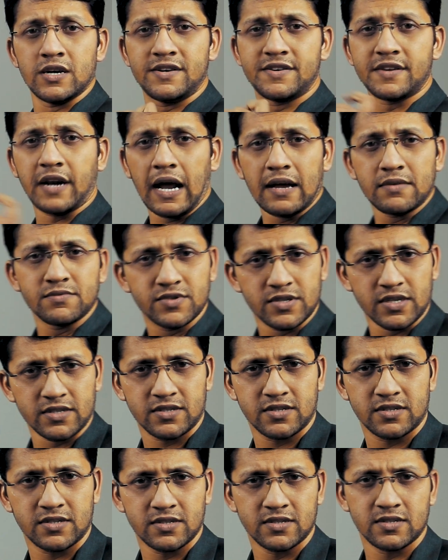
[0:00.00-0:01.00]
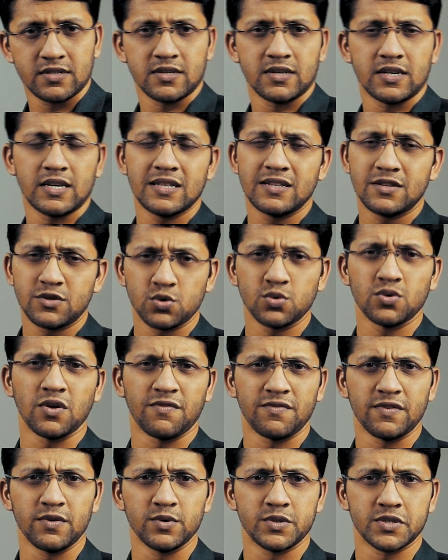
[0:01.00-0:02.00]
drives us into the
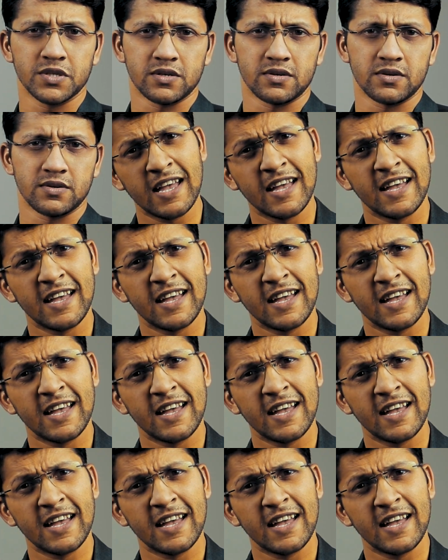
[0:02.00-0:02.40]
future.